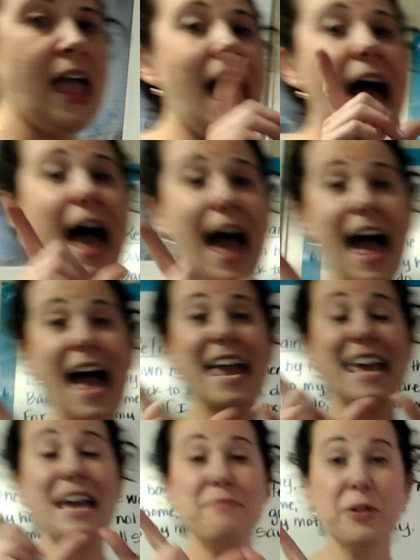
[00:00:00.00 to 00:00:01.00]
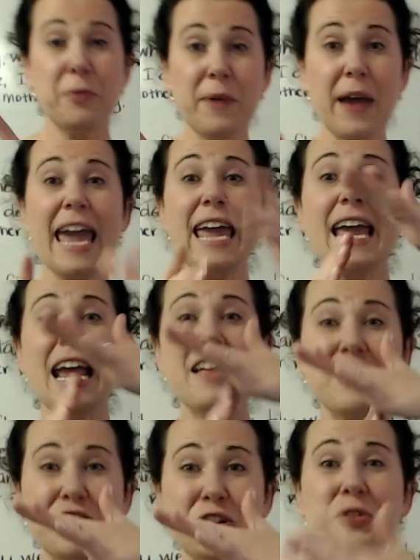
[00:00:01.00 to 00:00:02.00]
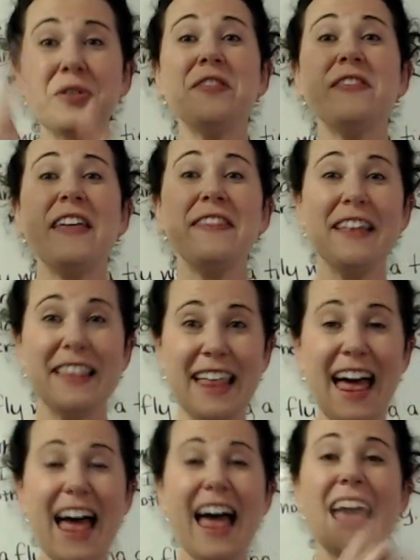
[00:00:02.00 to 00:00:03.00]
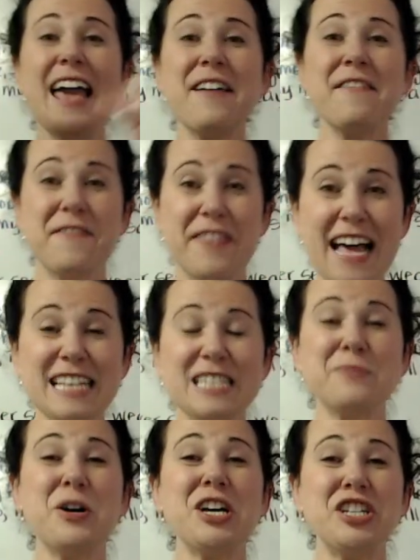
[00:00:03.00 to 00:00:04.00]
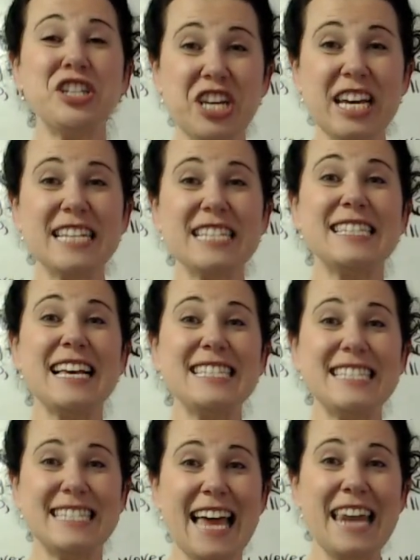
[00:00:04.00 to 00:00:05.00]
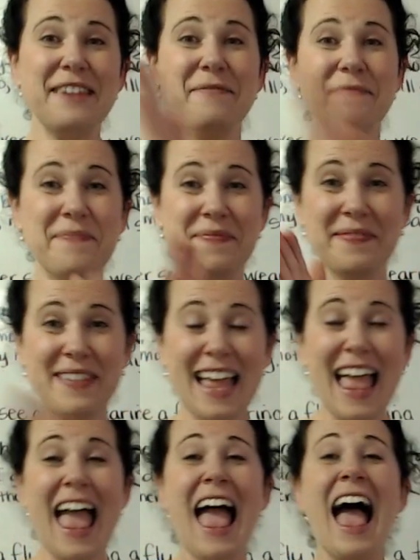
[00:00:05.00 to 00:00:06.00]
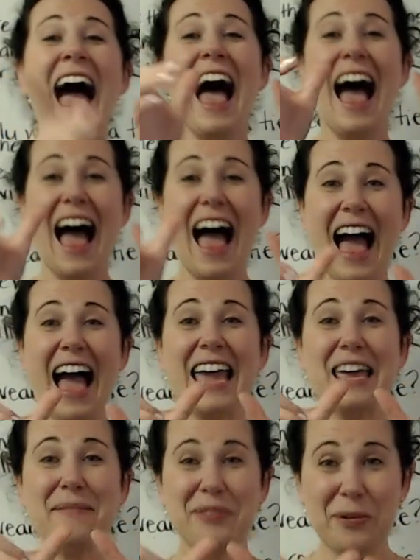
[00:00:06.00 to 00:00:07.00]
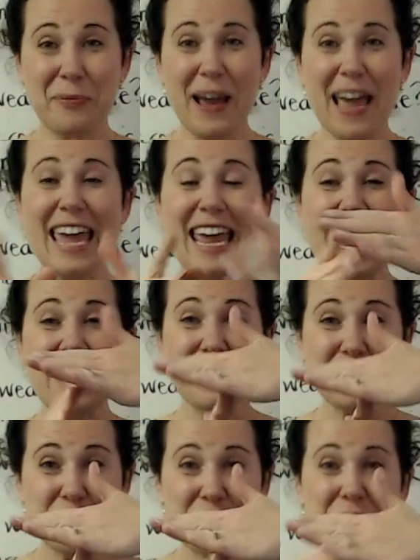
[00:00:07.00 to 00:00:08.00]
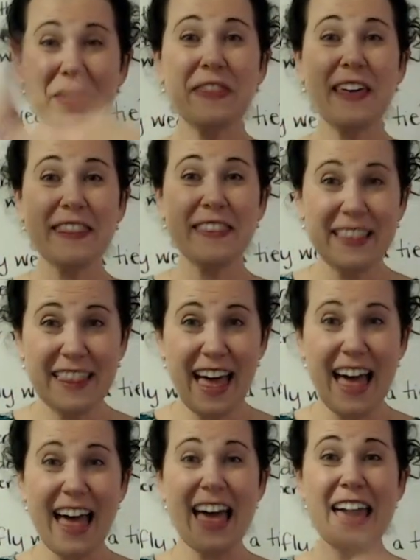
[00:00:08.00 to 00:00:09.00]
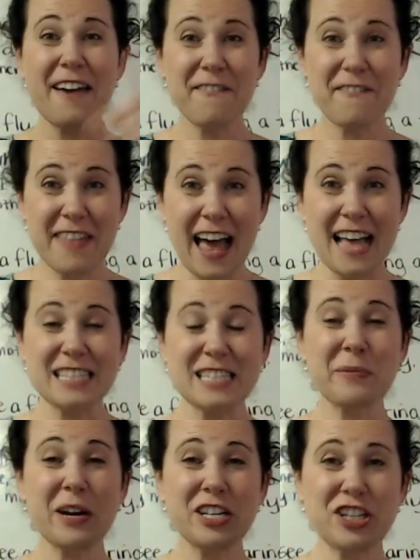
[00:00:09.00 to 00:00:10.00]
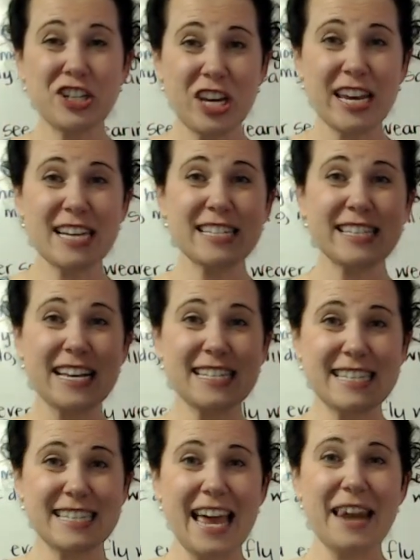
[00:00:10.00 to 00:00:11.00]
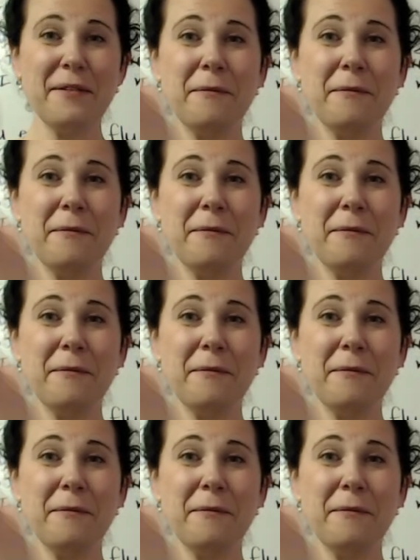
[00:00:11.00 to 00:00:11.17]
I am the way and the truth and the life. That's what Jesus said. I am the way and the truth and the life. That's what Jesus said.